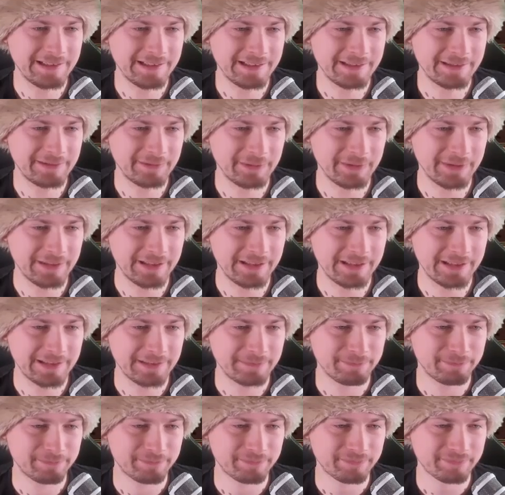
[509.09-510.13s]
this doing?
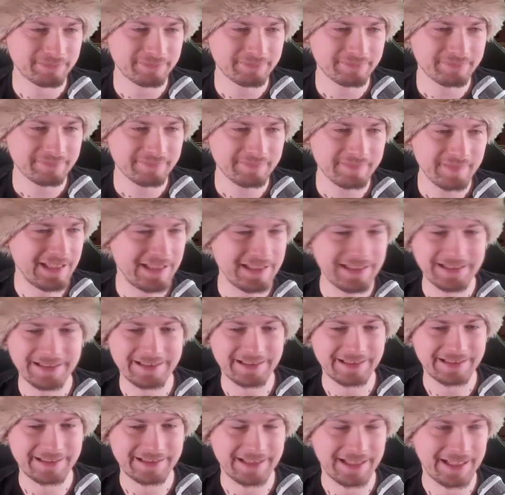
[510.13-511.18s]
You
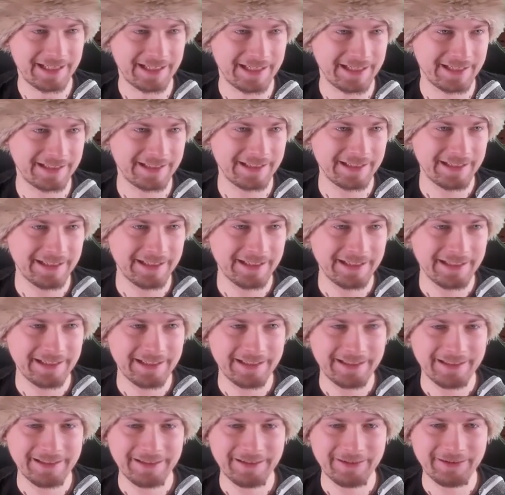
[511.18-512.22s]
just take it.
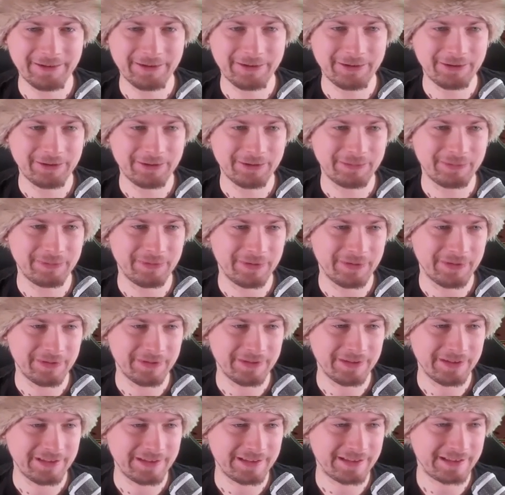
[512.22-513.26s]
Oh
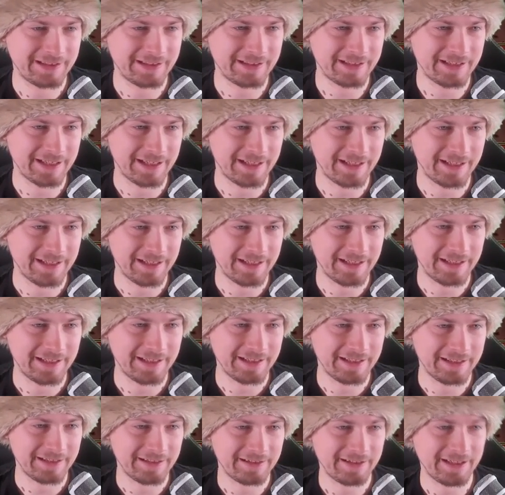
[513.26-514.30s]
boys, can
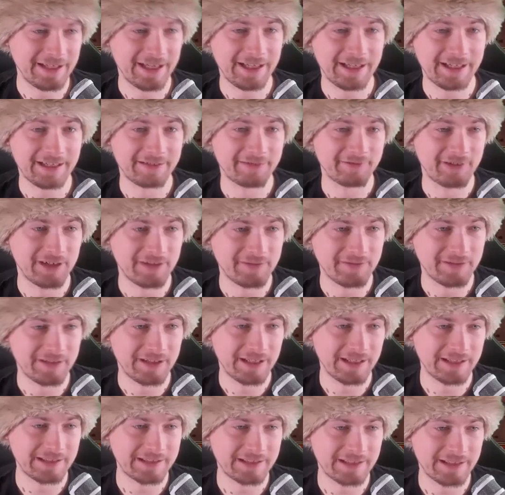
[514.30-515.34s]
I... Yeah, I can rival
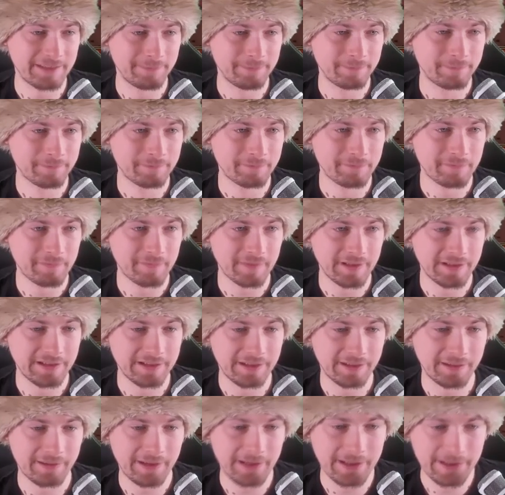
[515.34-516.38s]
Assam and
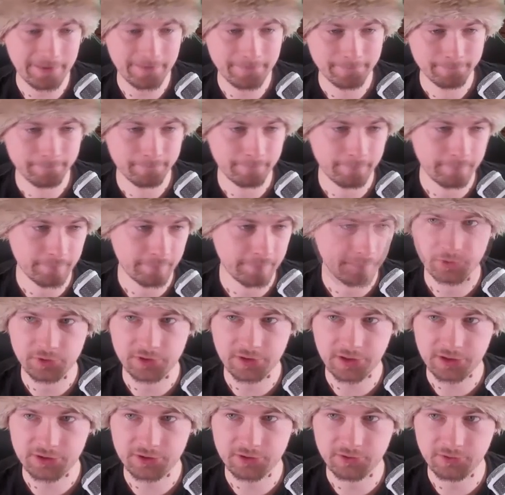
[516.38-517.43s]
Arakan, which
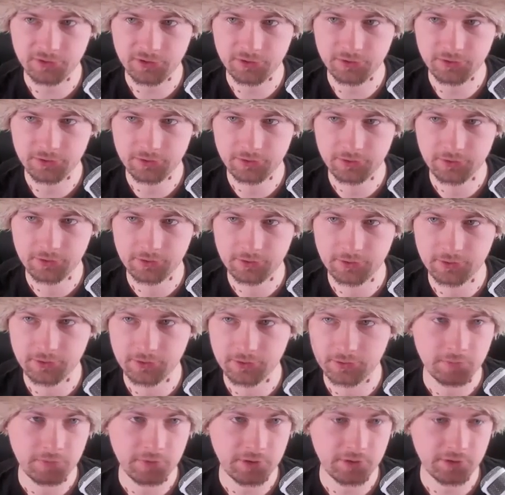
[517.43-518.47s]
is actually good,
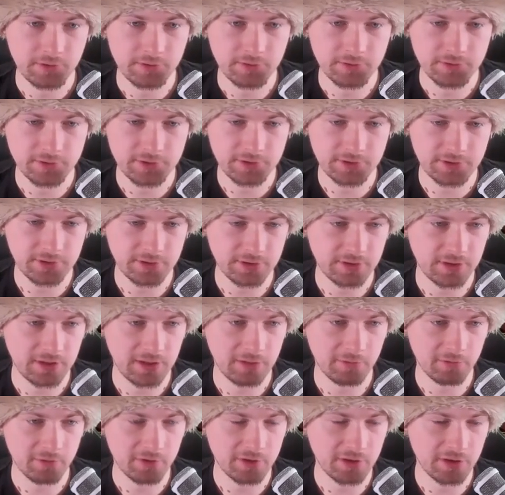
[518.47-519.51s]
because uh,
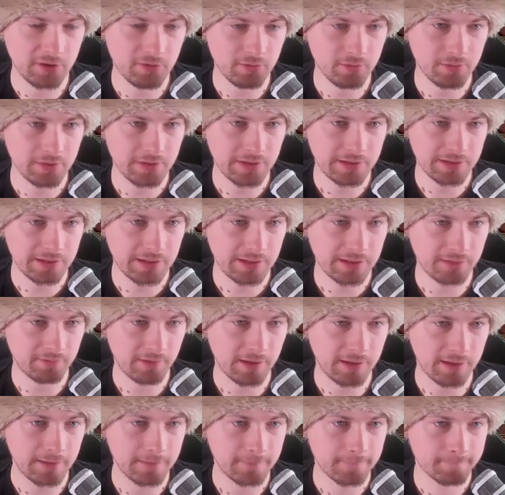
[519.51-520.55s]
I'm gonna go and attack
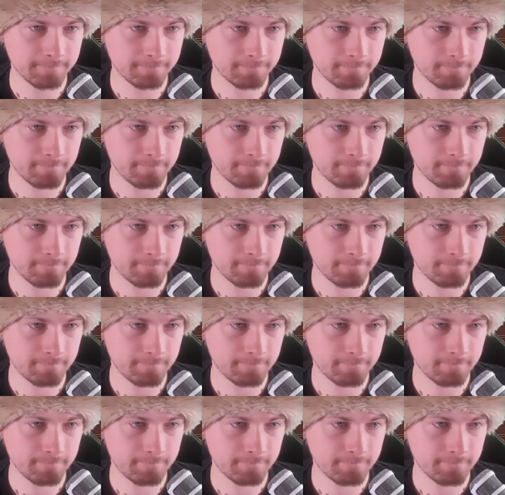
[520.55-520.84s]
Arakan.